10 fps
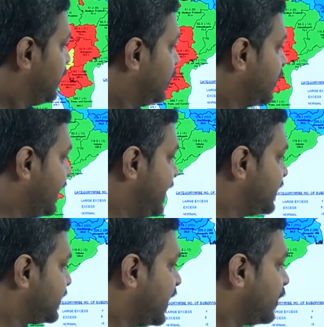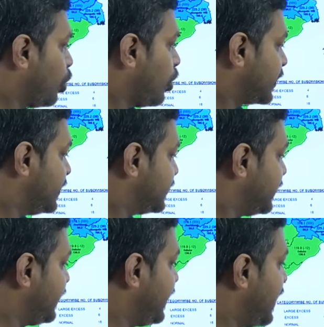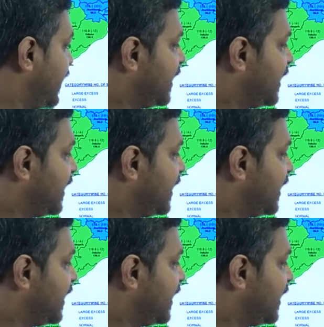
the East and Northeast India